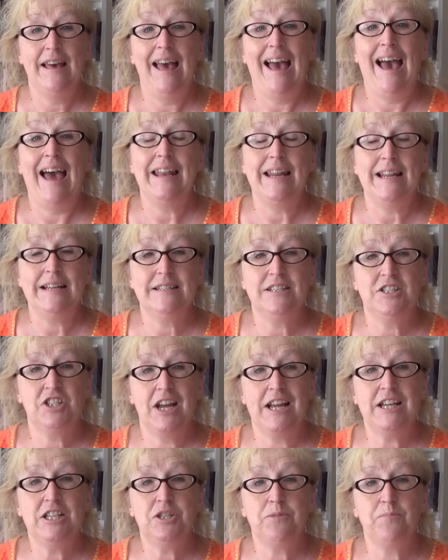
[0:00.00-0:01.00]

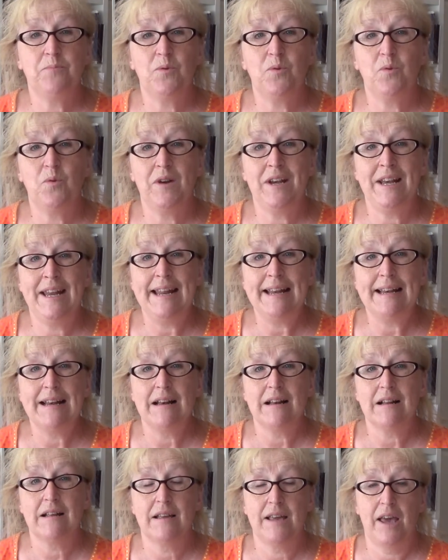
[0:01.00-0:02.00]
interchangeable
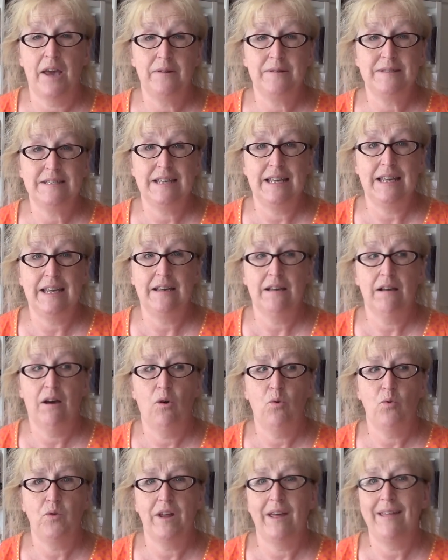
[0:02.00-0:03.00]
needle cozy
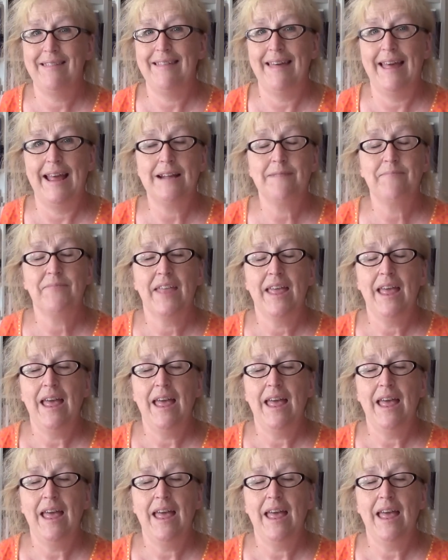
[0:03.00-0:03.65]
holder thing,